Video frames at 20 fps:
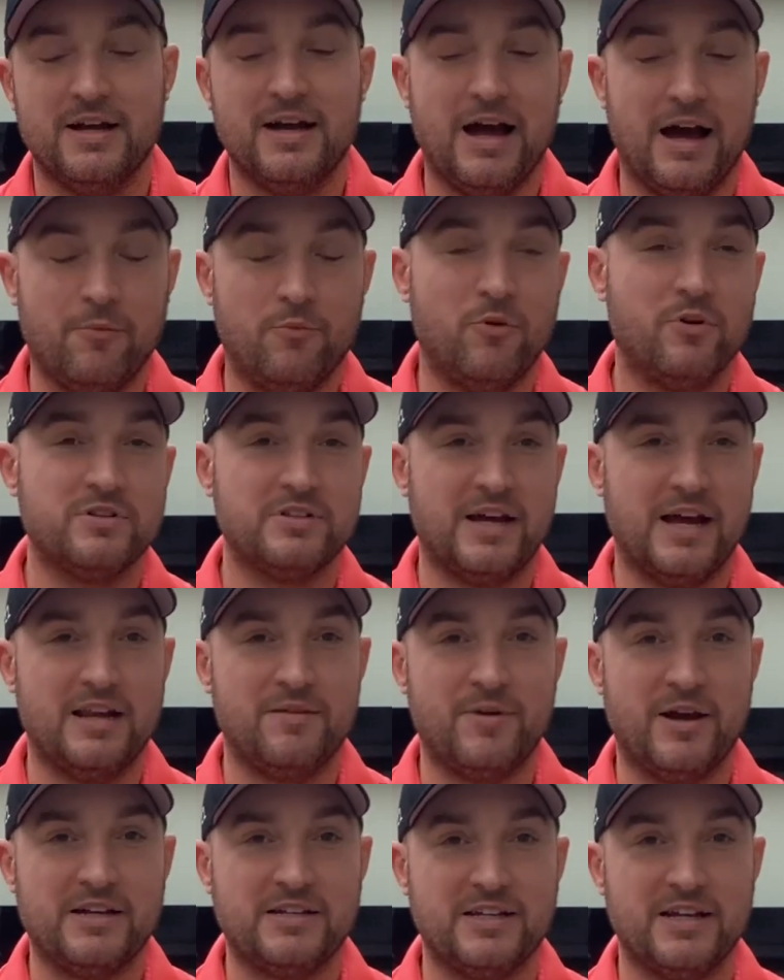And what
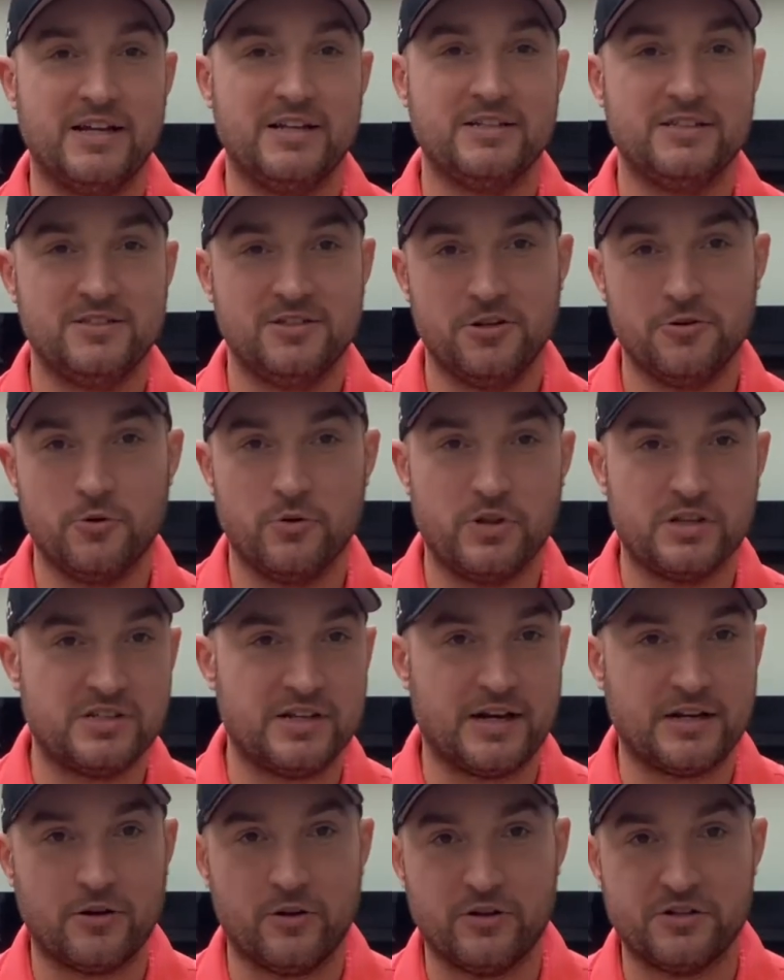TaylorMade did is took all the
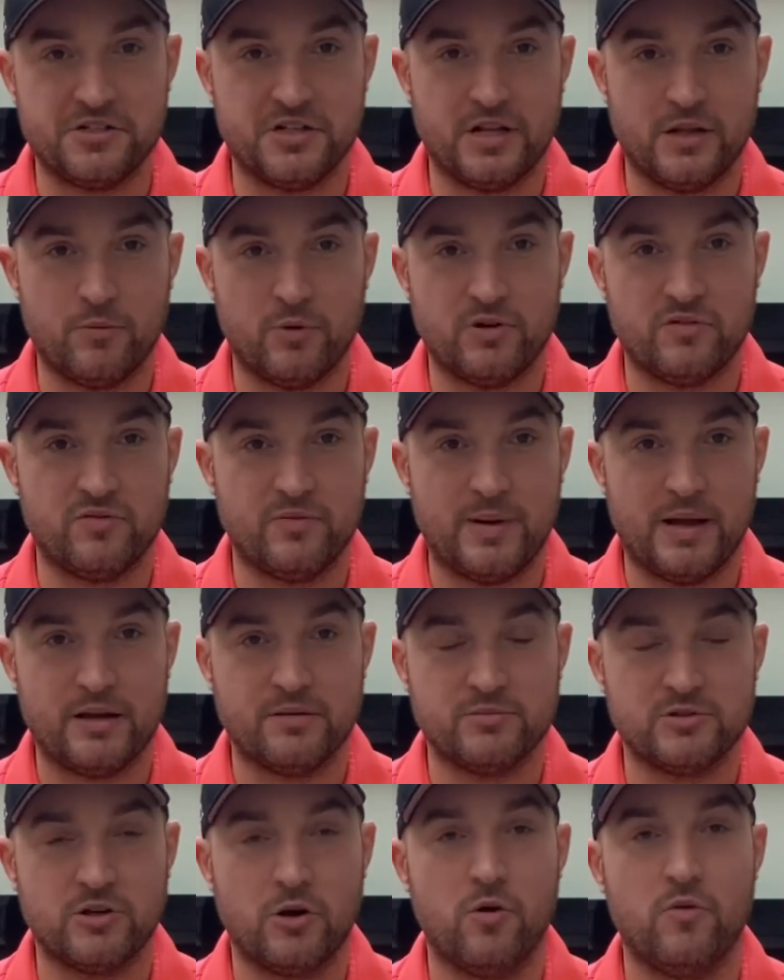technology they wanted from
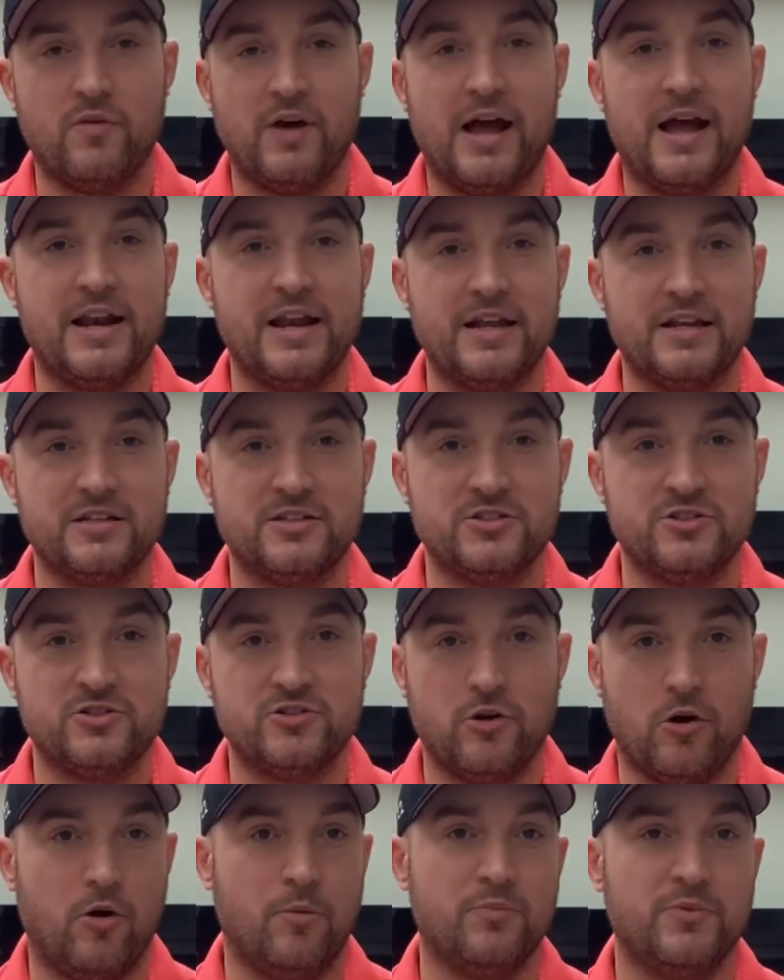Adams Golf and then
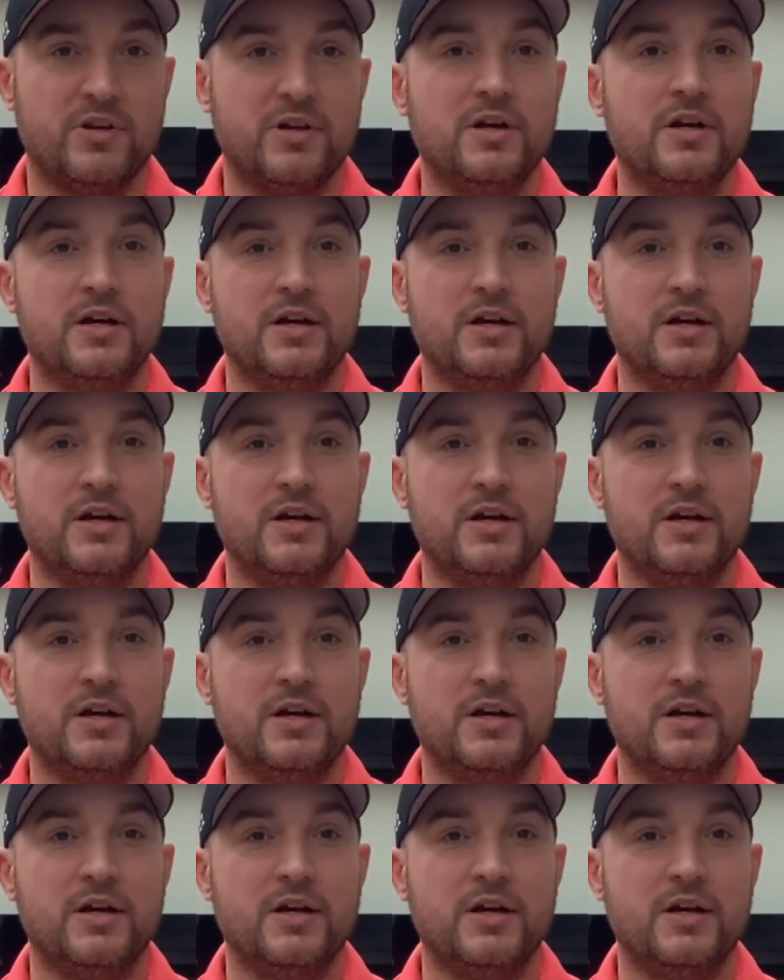stopped.